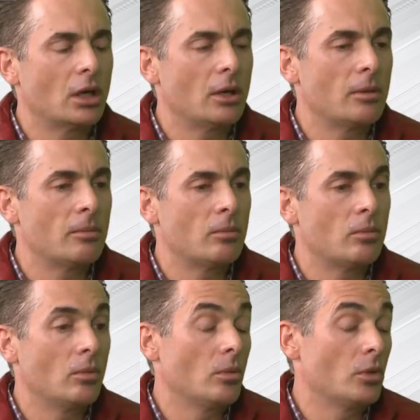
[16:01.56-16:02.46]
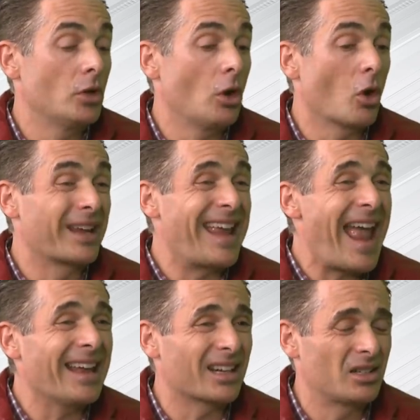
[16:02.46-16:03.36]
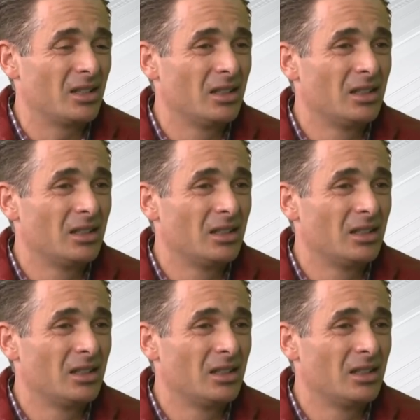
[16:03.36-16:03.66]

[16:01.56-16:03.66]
um, the organic,